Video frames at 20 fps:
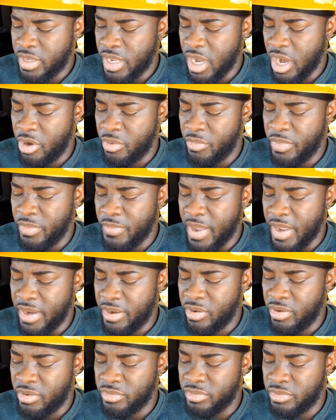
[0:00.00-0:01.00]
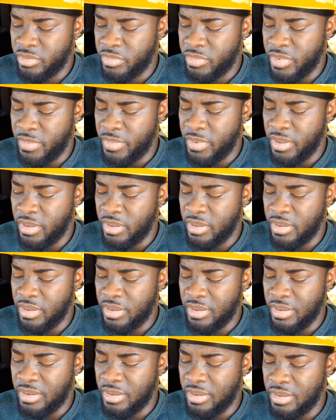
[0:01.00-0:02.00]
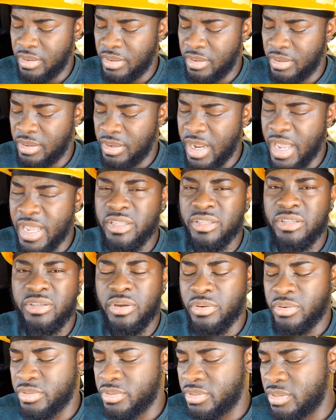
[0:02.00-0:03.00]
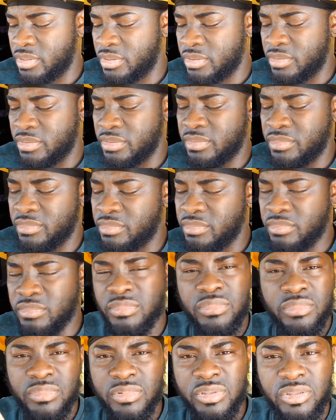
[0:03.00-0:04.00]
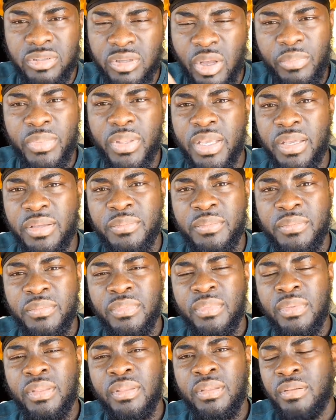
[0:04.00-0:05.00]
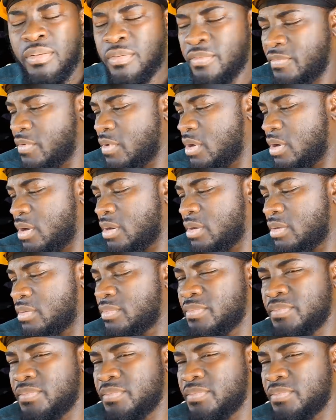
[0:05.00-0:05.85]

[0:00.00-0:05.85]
carry me back down to maybe 9000 something for